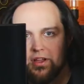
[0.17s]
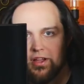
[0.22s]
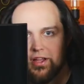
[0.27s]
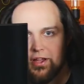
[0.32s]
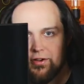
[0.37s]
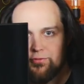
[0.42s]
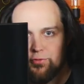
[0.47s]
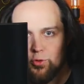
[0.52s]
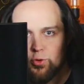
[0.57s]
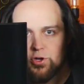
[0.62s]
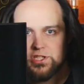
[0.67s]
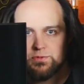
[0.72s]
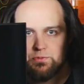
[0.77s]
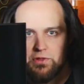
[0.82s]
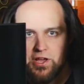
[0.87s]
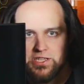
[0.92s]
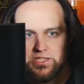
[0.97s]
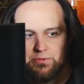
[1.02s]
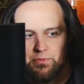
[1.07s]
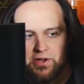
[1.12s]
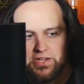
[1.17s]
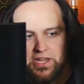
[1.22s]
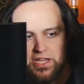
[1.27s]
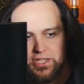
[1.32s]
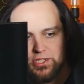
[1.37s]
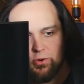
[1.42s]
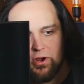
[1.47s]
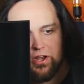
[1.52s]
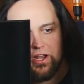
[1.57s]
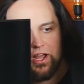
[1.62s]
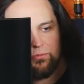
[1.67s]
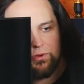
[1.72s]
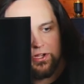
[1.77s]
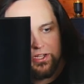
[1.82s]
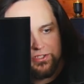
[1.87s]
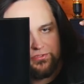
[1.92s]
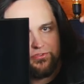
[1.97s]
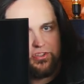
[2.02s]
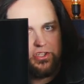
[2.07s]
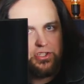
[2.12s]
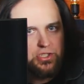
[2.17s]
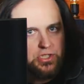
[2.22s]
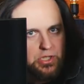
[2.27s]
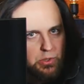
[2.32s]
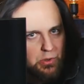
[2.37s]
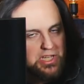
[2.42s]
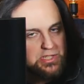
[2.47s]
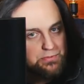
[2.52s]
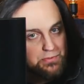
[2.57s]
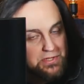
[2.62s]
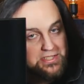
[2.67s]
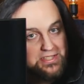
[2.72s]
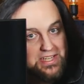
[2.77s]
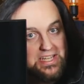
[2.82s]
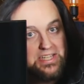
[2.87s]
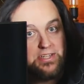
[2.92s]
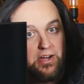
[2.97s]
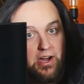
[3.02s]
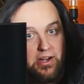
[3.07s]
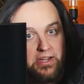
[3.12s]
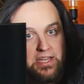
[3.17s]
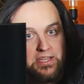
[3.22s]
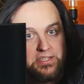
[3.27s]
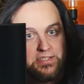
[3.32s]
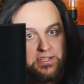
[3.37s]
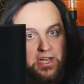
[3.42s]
I got four displays on my desk right now because of this USB-C docking